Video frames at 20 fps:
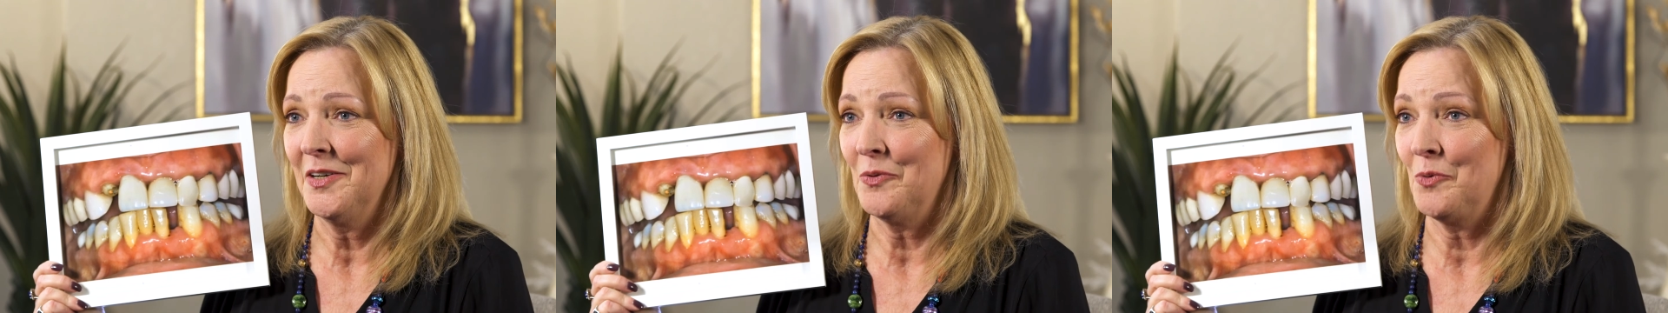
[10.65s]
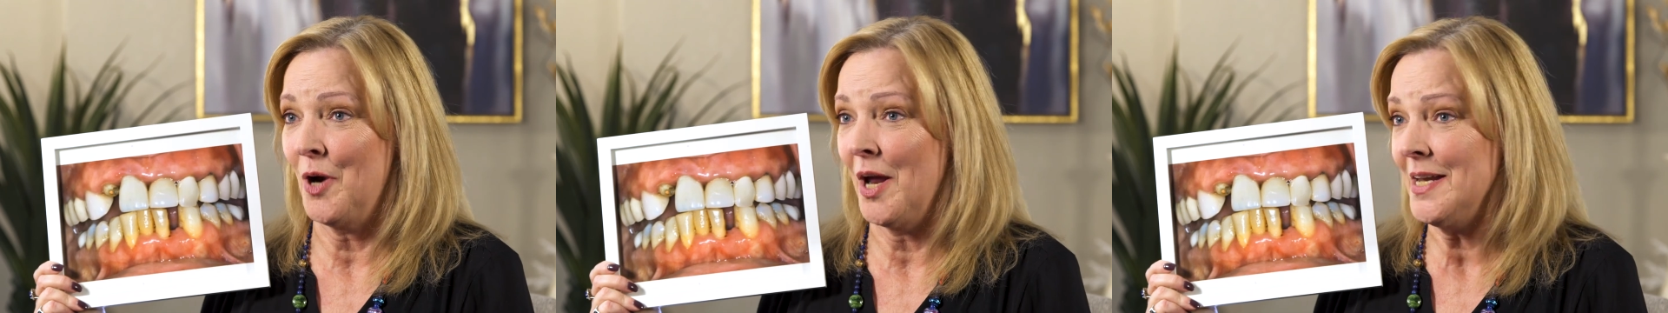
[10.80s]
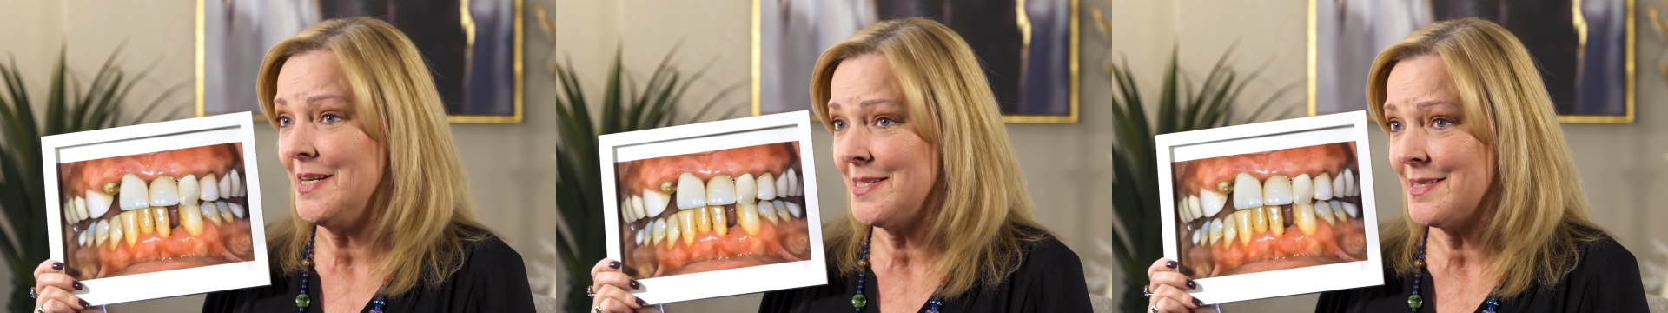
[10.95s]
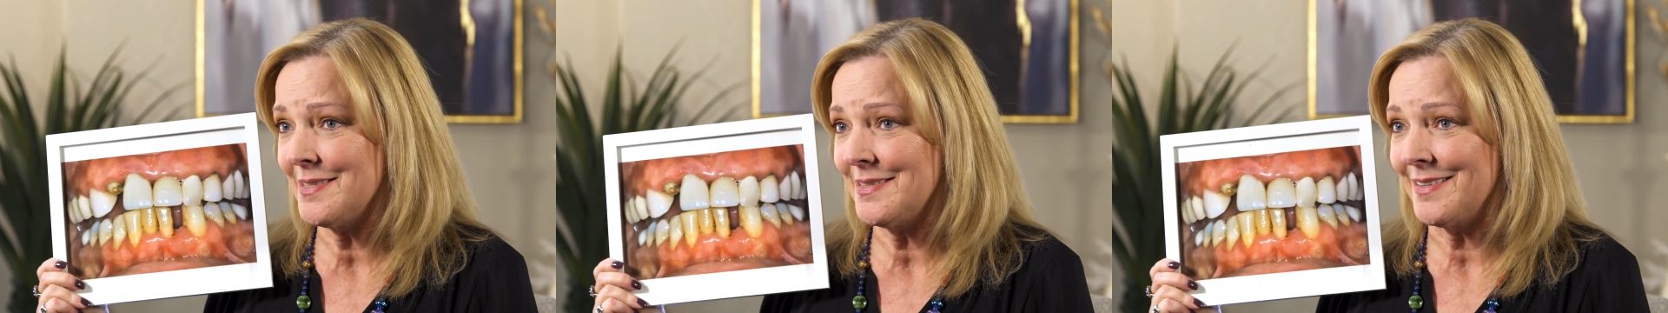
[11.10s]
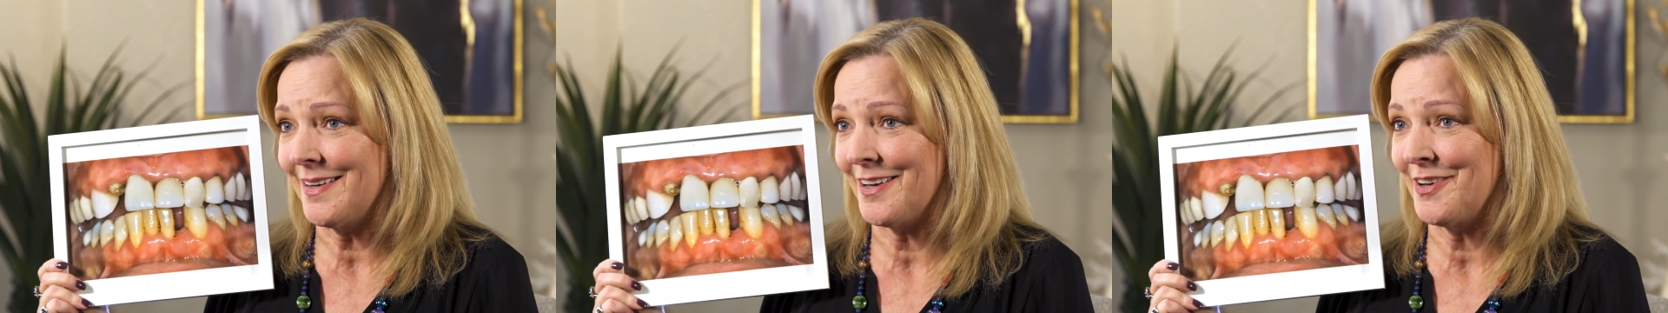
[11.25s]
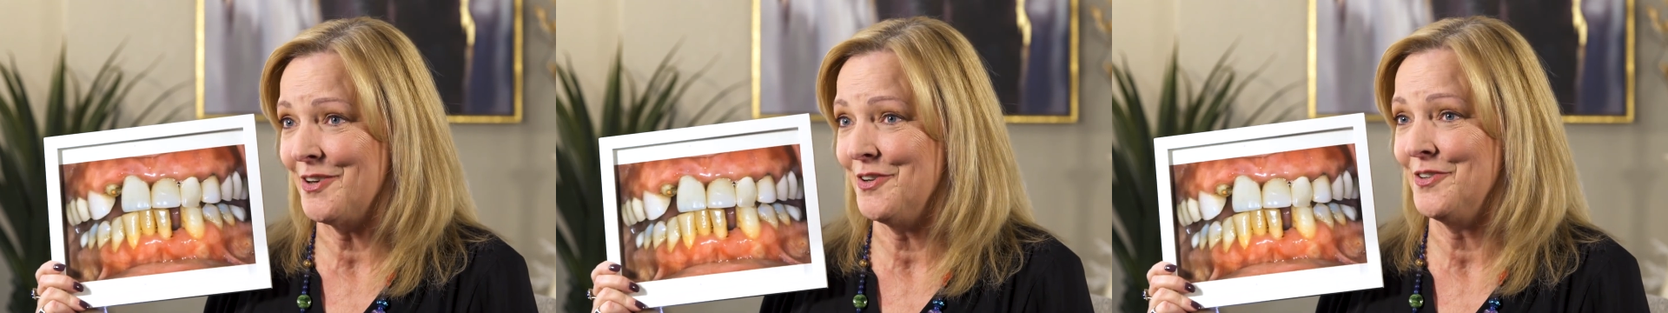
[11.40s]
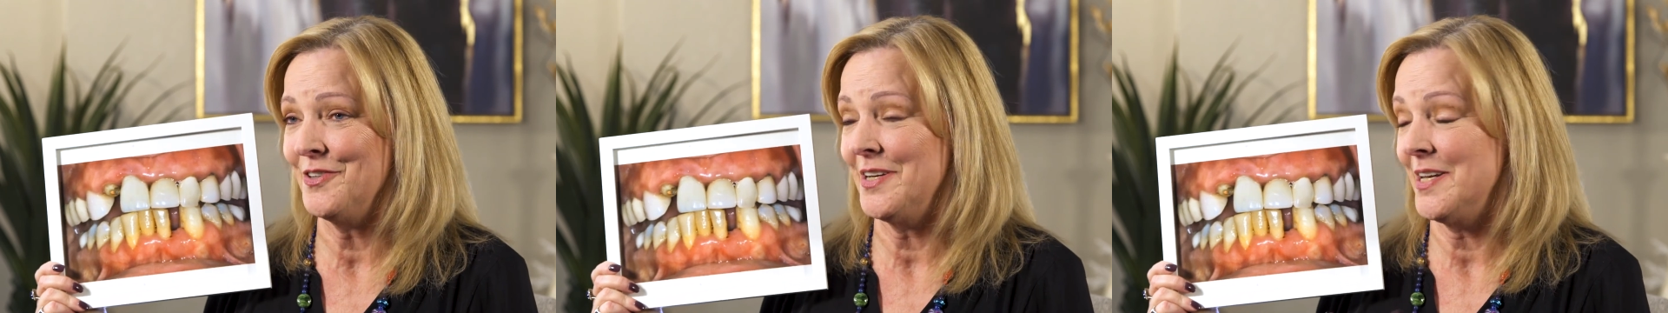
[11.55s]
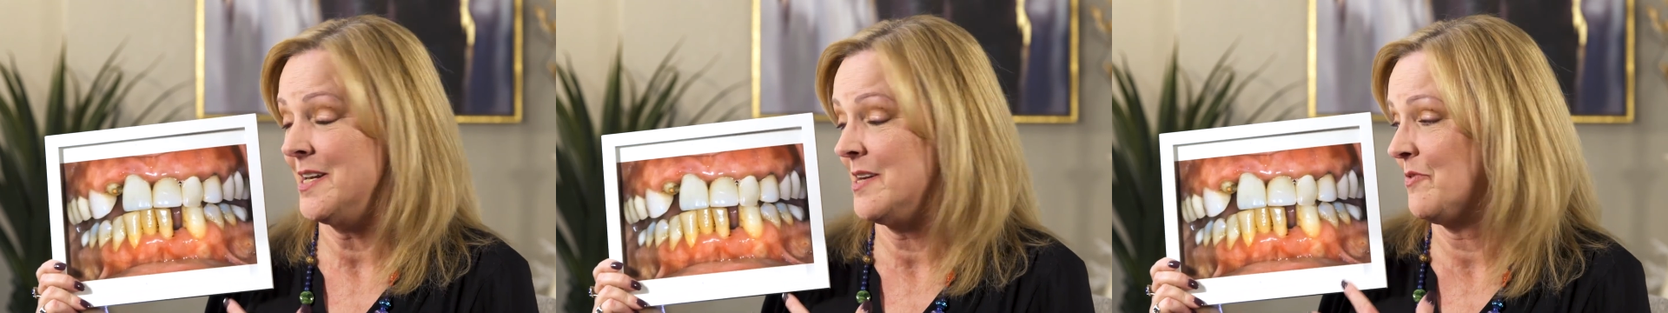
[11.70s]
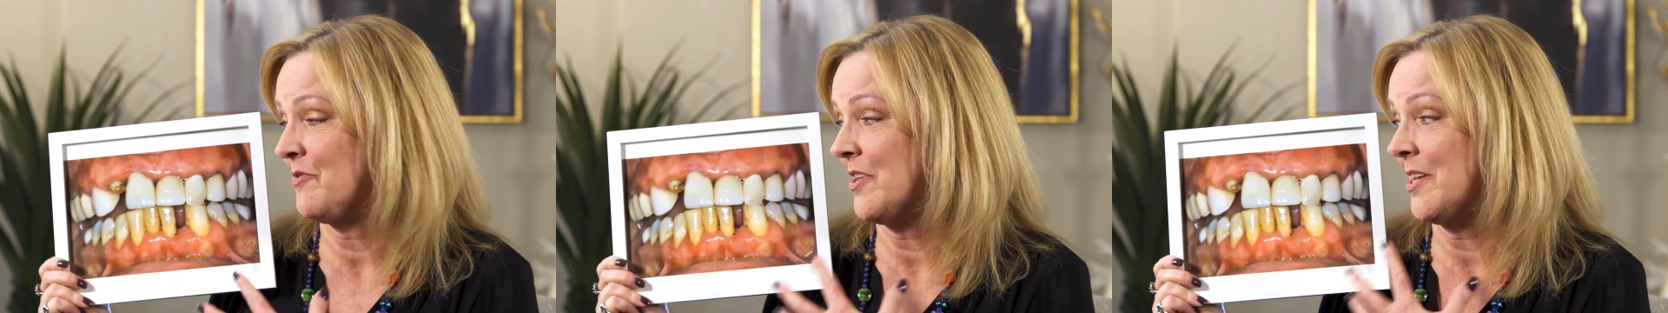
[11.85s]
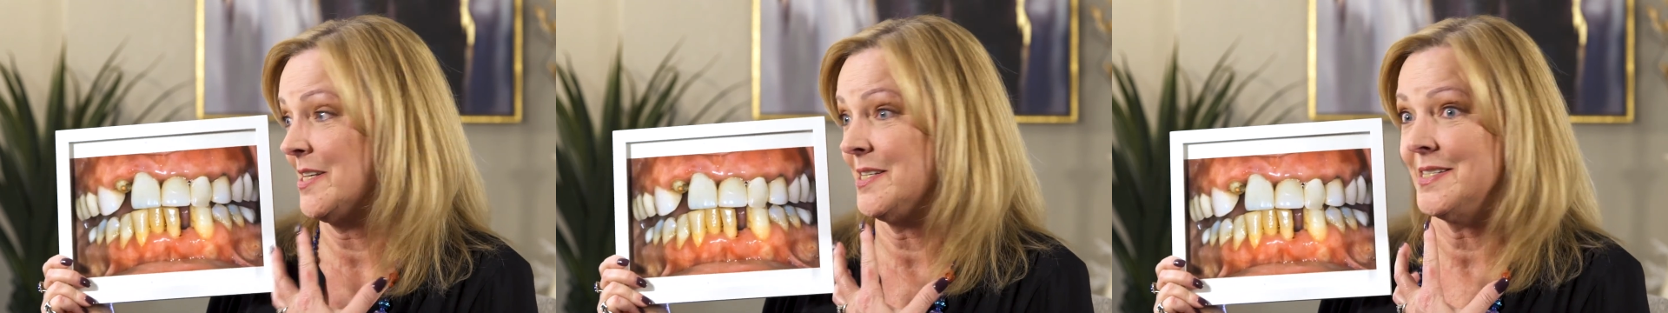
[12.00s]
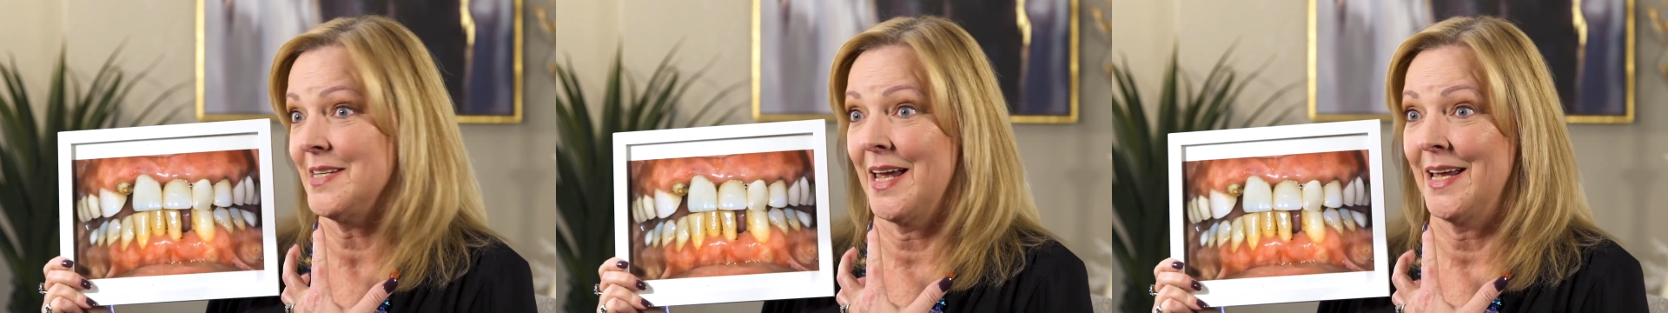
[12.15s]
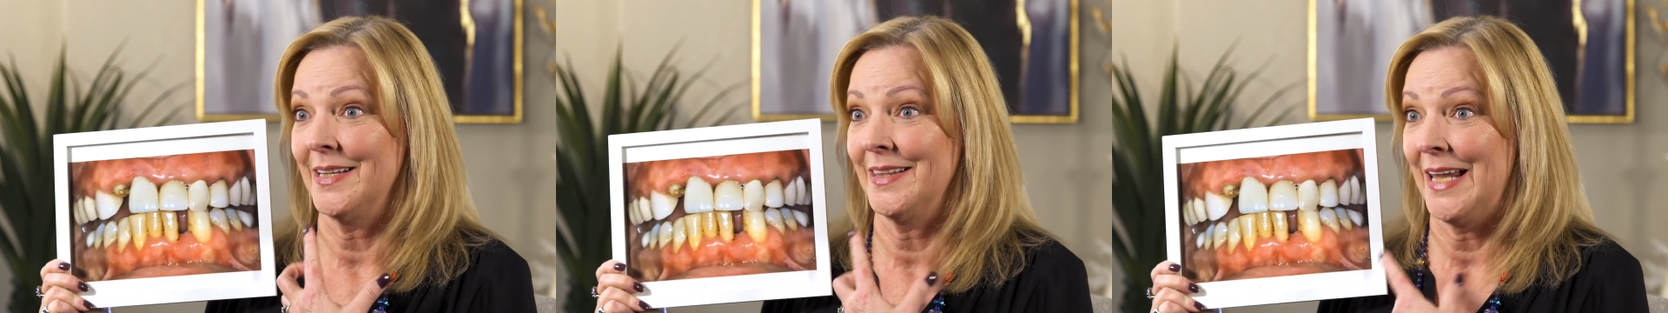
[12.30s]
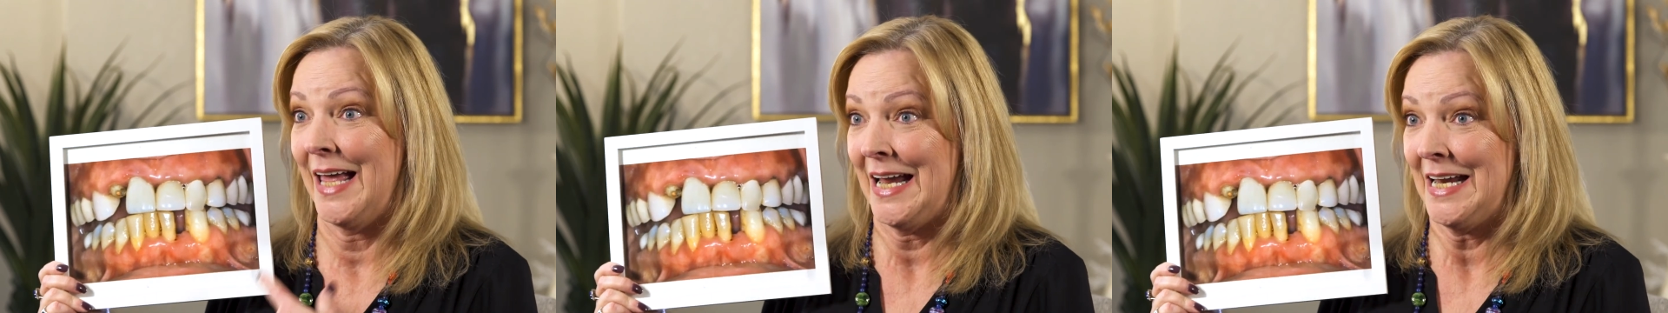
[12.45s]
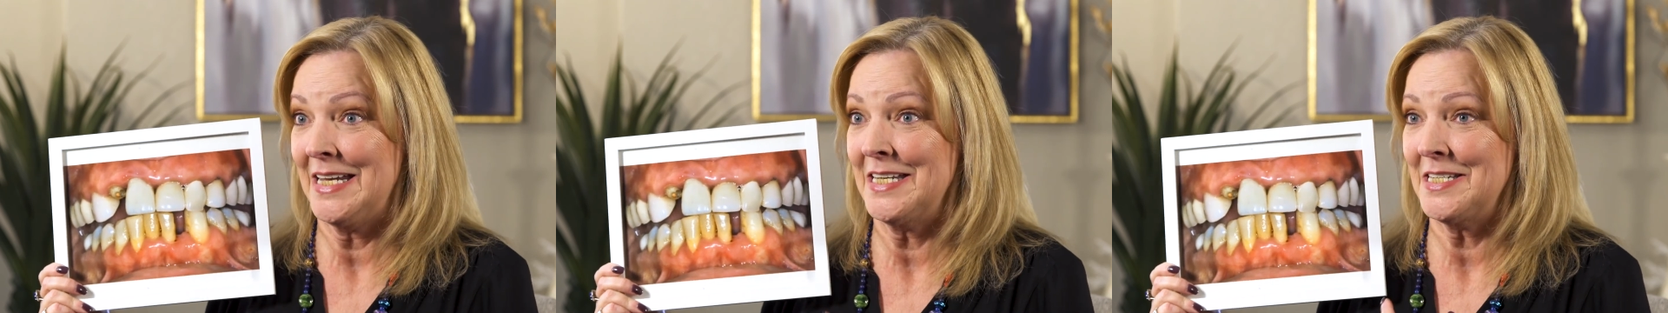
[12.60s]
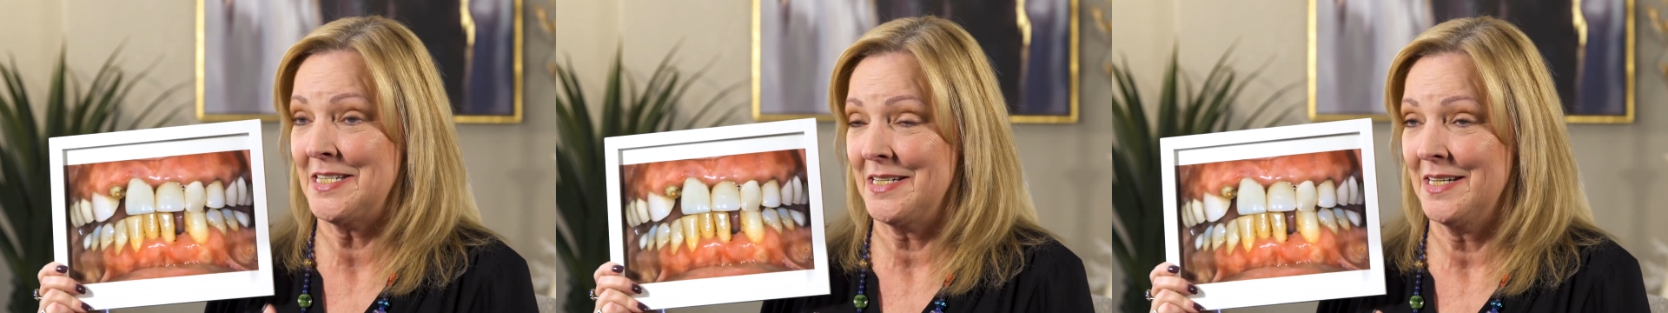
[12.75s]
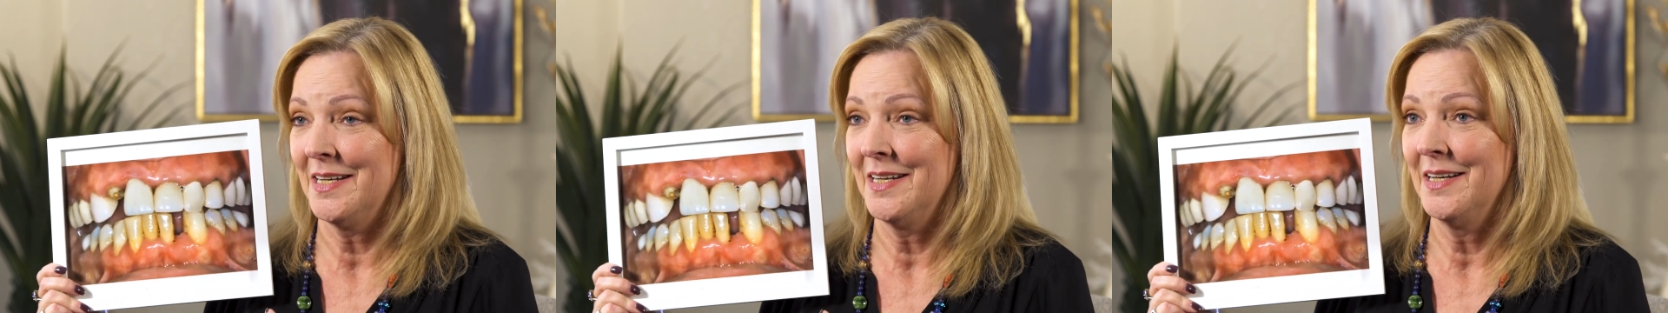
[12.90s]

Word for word: right, I couldn't eat things I liked.